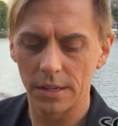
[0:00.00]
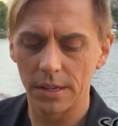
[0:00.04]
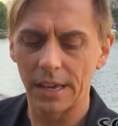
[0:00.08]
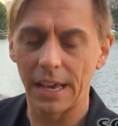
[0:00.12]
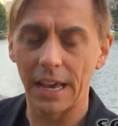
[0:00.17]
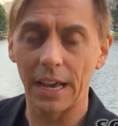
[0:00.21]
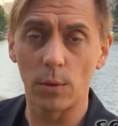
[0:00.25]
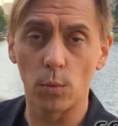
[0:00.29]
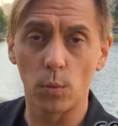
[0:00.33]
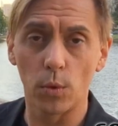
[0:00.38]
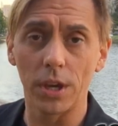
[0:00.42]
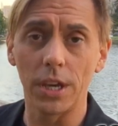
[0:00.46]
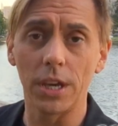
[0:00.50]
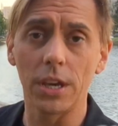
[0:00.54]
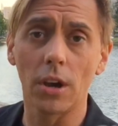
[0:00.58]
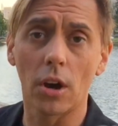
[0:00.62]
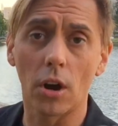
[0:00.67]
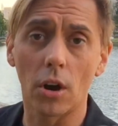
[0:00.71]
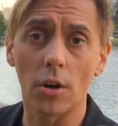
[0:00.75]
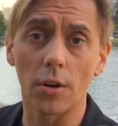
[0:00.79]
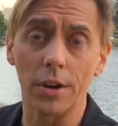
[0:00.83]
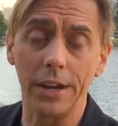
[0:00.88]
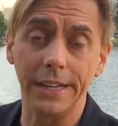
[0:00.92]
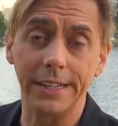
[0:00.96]
And we
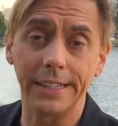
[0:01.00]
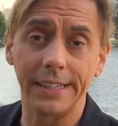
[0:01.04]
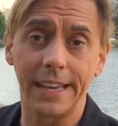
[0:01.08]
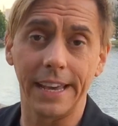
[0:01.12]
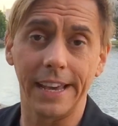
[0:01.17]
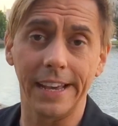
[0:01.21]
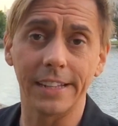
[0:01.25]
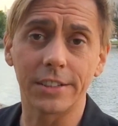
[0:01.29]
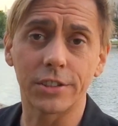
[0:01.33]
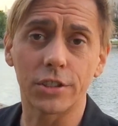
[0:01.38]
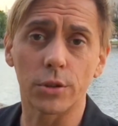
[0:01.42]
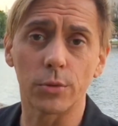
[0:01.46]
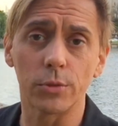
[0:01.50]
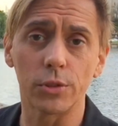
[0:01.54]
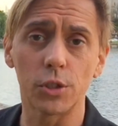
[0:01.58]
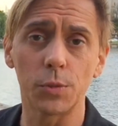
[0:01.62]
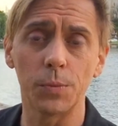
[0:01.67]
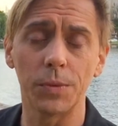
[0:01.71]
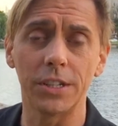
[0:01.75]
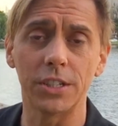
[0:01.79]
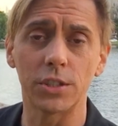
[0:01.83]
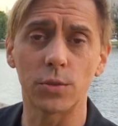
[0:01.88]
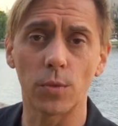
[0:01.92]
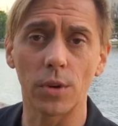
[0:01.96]
are in Cancer, which
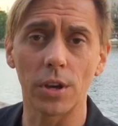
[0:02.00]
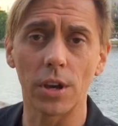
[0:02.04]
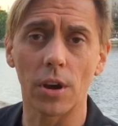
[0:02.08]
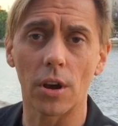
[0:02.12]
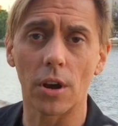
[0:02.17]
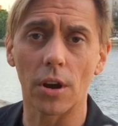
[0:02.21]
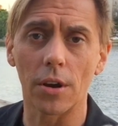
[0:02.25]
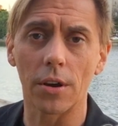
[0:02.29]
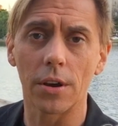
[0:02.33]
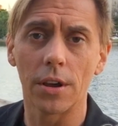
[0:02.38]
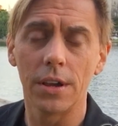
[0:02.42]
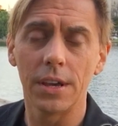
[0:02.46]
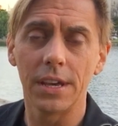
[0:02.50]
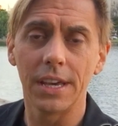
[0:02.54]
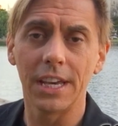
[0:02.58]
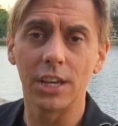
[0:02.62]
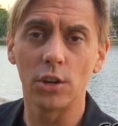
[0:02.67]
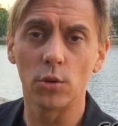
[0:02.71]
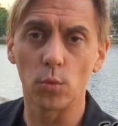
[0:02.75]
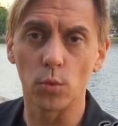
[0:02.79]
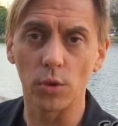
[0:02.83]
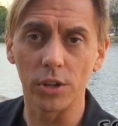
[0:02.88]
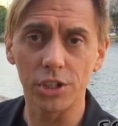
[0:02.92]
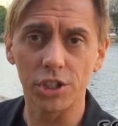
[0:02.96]
means we are
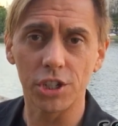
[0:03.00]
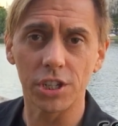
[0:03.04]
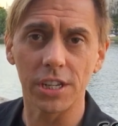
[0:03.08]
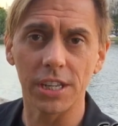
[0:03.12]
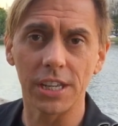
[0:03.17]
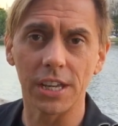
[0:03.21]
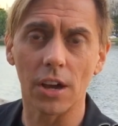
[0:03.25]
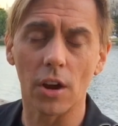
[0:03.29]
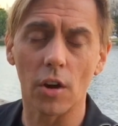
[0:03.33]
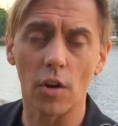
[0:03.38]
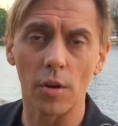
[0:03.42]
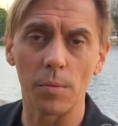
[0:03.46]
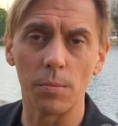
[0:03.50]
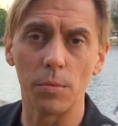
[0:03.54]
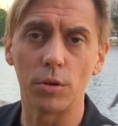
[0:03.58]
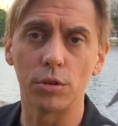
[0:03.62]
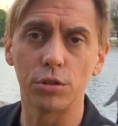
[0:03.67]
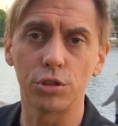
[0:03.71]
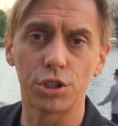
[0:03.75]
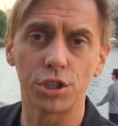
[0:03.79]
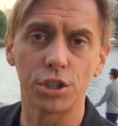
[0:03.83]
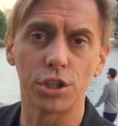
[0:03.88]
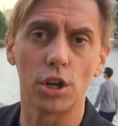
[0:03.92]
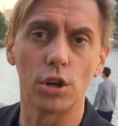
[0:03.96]
enriching our
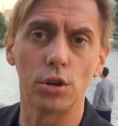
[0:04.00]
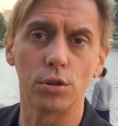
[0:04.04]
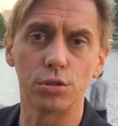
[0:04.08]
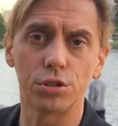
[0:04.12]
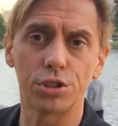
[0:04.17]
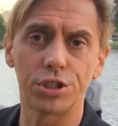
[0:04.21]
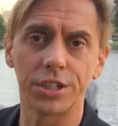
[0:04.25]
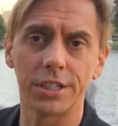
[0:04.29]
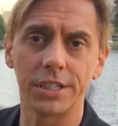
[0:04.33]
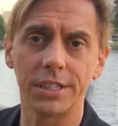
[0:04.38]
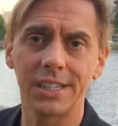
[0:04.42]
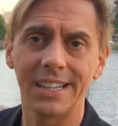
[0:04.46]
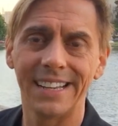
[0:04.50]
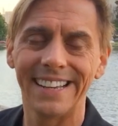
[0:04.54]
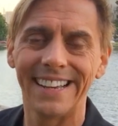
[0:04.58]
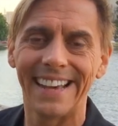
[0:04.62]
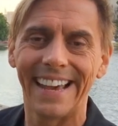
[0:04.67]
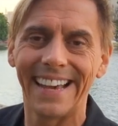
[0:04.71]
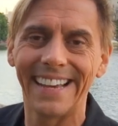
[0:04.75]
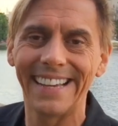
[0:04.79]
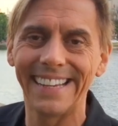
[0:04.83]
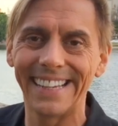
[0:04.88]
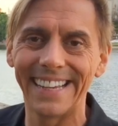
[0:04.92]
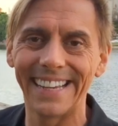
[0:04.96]
emotion ocean
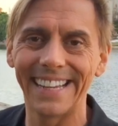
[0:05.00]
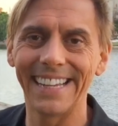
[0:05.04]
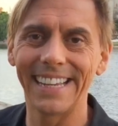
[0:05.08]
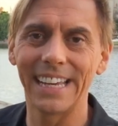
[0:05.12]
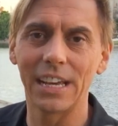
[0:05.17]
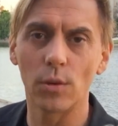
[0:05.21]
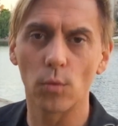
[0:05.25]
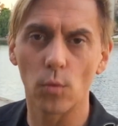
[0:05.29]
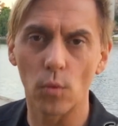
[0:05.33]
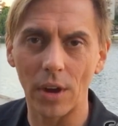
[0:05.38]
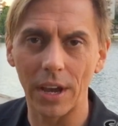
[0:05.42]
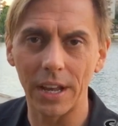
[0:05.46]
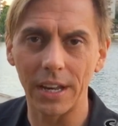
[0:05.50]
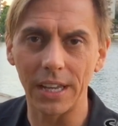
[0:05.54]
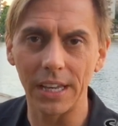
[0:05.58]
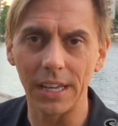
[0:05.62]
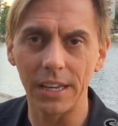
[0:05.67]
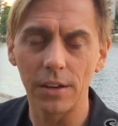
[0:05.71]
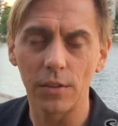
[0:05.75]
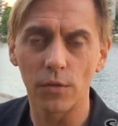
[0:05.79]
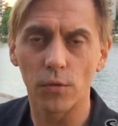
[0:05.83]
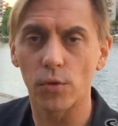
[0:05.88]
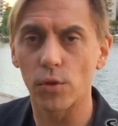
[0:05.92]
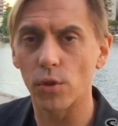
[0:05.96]
and getting it
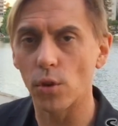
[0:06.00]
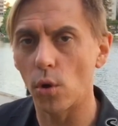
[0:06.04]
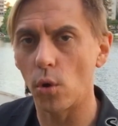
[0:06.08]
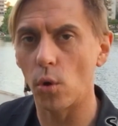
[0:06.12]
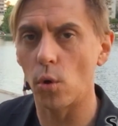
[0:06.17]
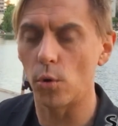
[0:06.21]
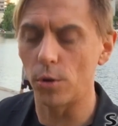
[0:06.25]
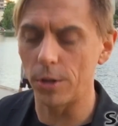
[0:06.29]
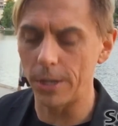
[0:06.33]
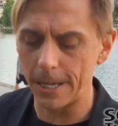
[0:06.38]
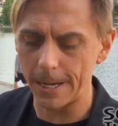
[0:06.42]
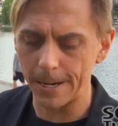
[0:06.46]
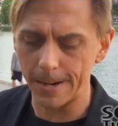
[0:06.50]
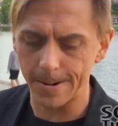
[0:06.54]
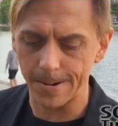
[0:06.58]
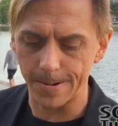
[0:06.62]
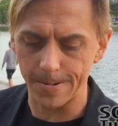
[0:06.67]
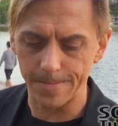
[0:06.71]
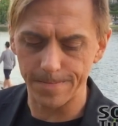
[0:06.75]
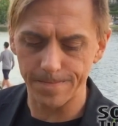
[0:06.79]
ready for the whole year.